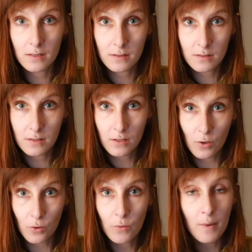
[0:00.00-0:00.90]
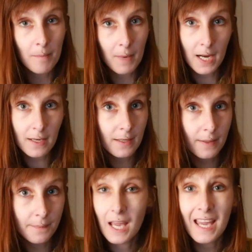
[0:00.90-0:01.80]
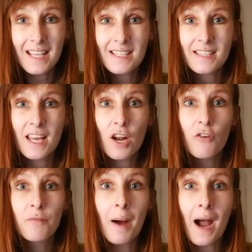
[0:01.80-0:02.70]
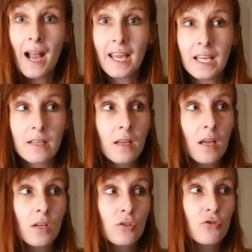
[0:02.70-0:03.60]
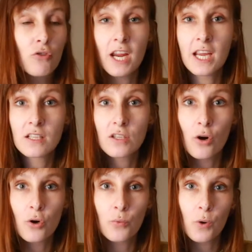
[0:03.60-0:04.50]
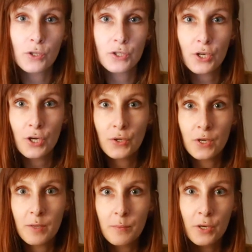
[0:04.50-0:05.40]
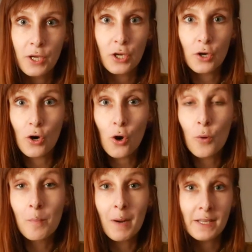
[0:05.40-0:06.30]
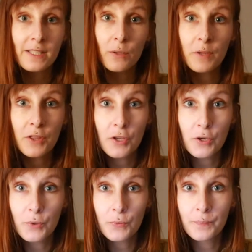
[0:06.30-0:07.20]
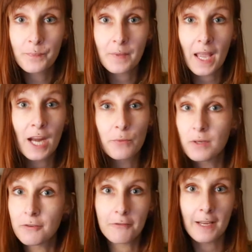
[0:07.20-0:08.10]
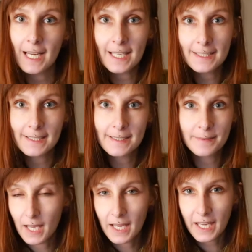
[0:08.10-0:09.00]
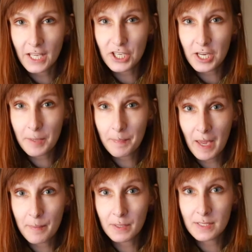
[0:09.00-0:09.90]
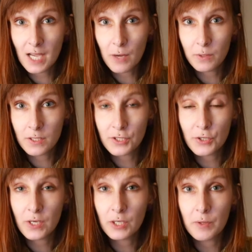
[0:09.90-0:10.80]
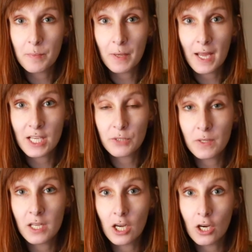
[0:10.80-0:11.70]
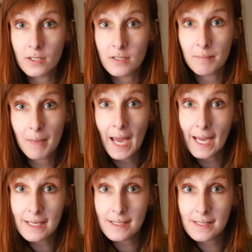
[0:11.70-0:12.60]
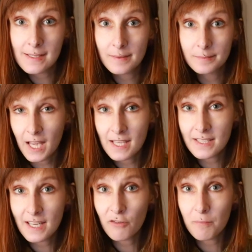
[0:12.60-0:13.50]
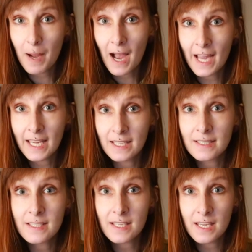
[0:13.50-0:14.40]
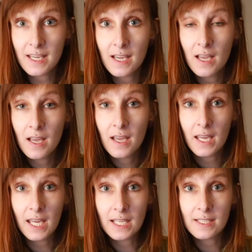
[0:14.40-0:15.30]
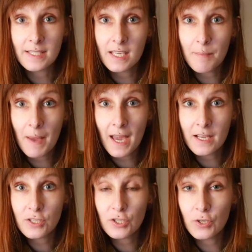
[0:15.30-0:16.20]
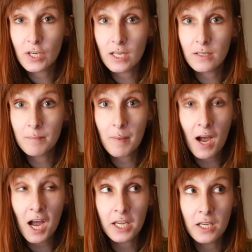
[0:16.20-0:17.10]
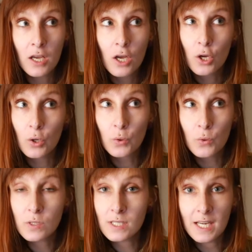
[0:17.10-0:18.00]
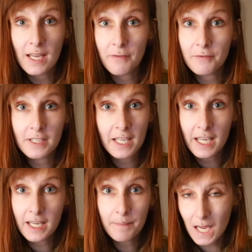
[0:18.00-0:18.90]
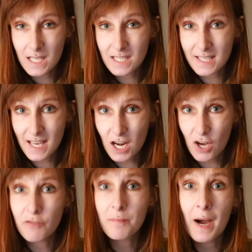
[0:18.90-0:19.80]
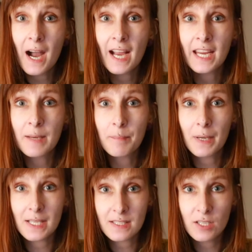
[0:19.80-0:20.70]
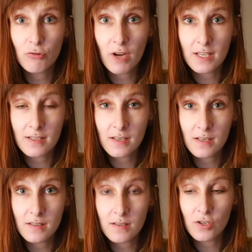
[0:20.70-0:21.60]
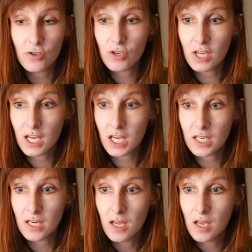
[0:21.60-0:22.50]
to go mug. Instead of buying drinks or water, you can bring your own bottle with you and refill it. Kitchen paper towels you can replace with the cotton bags. Instead of buying tea in tea bags, you can buy loose leaf tea. Instead of buying plastic razors, you can